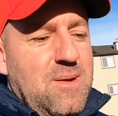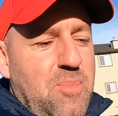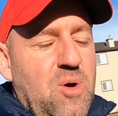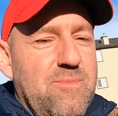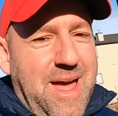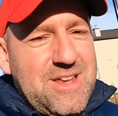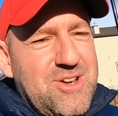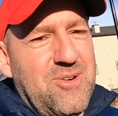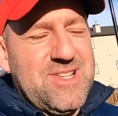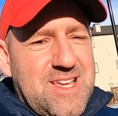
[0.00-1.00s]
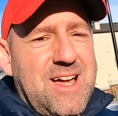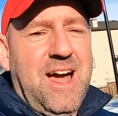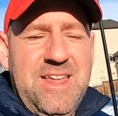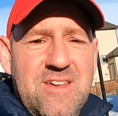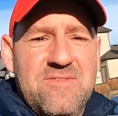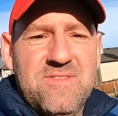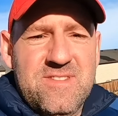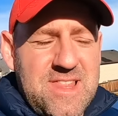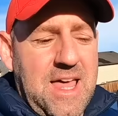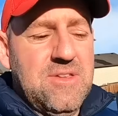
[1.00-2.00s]
Portmanteau is a kind of
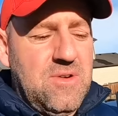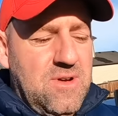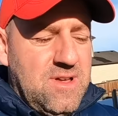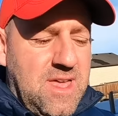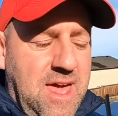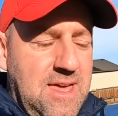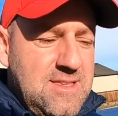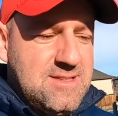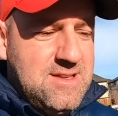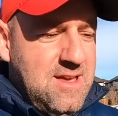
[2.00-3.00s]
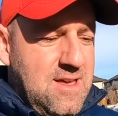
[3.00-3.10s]
leather case